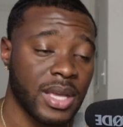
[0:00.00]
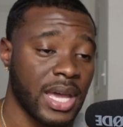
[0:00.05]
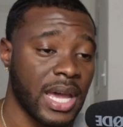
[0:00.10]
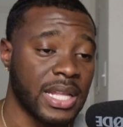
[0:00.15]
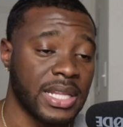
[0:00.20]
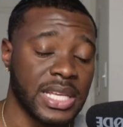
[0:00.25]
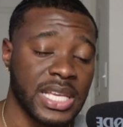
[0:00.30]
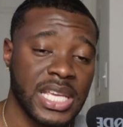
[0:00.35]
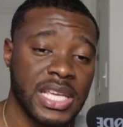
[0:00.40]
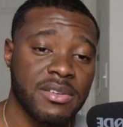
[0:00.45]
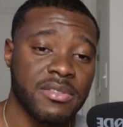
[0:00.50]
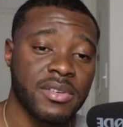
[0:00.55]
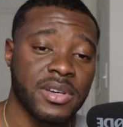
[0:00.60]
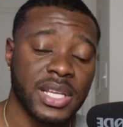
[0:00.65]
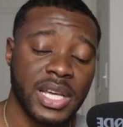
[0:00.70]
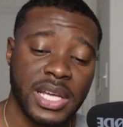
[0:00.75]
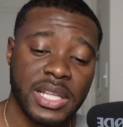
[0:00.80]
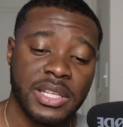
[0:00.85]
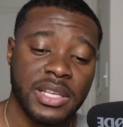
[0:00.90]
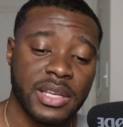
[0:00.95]
And even
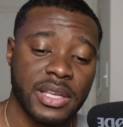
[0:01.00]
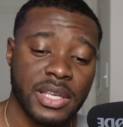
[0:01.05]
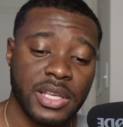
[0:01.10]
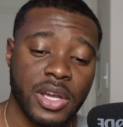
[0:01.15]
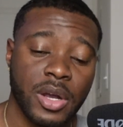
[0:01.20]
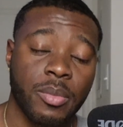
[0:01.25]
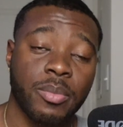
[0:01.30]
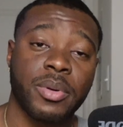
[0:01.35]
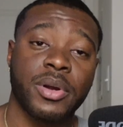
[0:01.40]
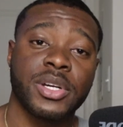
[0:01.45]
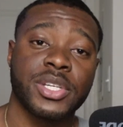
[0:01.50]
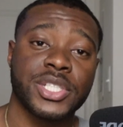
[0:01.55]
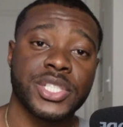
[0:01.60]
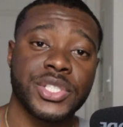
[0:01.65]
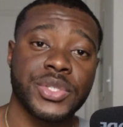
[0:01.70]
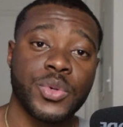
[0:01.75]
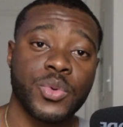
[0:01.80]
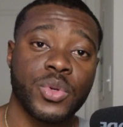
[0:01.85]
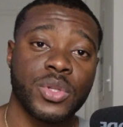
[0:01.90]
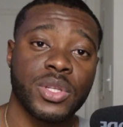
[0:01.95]
in your
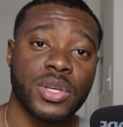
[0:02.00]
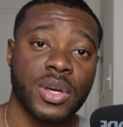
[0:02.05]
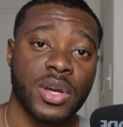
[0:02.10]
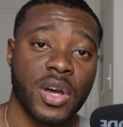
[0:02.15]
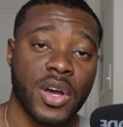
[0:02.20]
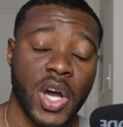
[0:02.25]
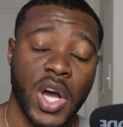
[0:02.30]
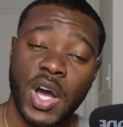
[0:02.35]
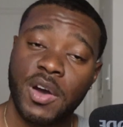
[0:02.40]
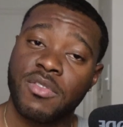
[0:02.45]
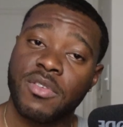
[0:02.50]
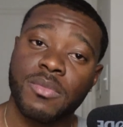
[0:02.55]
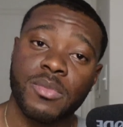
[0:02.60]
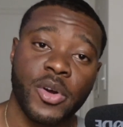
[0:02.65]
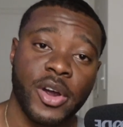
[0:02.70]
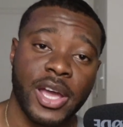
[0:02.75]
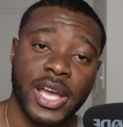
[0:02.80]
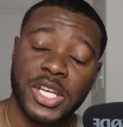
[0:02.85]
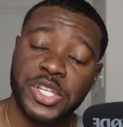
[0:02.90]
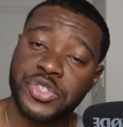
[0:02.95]
pursuit of a
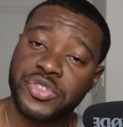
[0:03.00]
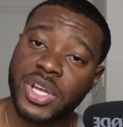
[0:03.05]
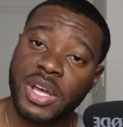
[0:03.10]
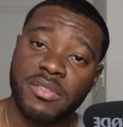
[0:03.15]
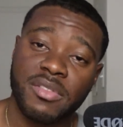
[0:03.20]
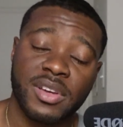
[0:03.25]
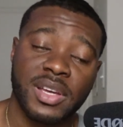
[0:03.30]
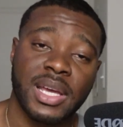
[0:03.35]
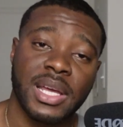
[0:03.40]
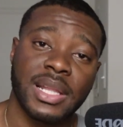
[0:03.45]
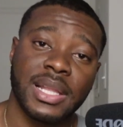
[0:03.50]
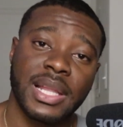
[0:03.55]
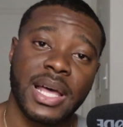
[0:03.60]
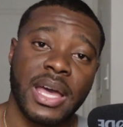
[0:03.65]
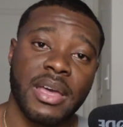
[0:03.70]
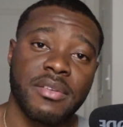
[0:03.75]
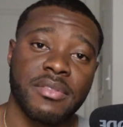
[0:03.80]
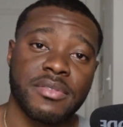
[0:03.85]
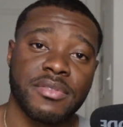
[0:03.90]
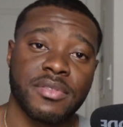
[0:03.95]
more extravagant
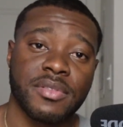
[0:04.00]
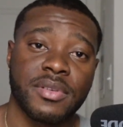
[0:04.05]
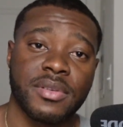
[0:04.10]
life,